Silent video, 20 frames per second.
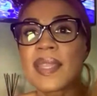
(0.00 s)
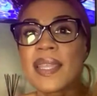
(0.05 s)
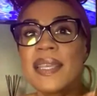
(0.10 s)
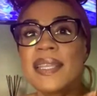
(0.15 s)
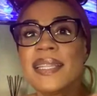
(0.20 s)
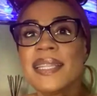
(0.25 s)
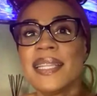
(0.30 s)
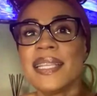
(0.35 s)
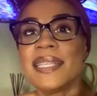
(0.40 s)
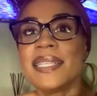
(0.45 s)

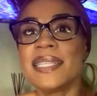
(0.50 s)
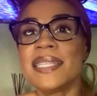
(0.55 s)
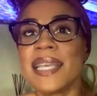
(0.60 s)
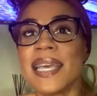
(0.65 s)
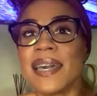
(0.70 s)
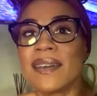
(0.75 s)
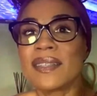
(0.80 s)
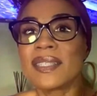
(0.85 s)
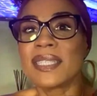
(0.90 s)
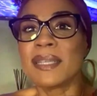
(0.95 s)
And this is
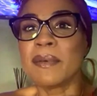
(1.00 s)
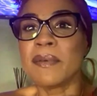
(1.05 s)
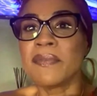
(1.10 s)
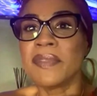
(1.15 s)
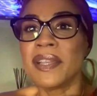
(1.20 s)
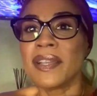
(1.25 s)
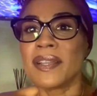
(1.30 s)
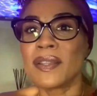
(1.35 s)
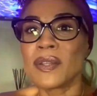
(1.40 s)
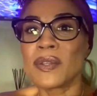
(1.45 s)
how some of
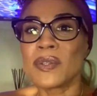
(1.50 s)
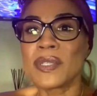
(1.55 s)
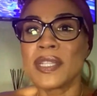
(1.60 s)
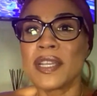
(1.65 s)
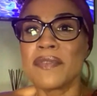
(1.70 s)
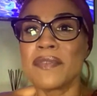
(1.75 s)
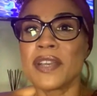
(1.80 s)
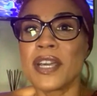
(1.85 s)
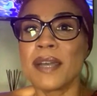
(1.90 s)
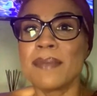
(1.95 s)
their little
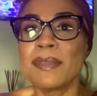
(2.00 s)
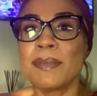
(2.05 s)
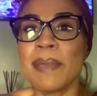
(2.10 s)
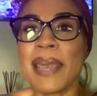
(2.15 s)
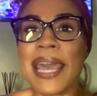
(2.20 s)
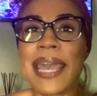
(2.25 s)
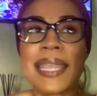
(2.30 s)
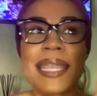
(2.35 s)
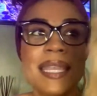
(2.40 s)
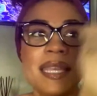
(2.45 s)
stuff comes
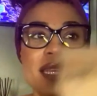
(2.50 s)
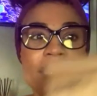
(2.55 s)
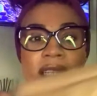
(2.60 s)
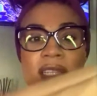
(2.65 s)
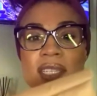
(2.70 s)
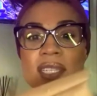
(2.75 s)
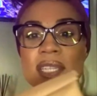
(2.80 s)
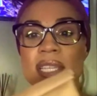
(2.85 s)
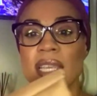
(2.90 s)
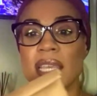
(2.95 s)

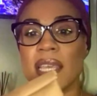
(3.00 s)
packaged.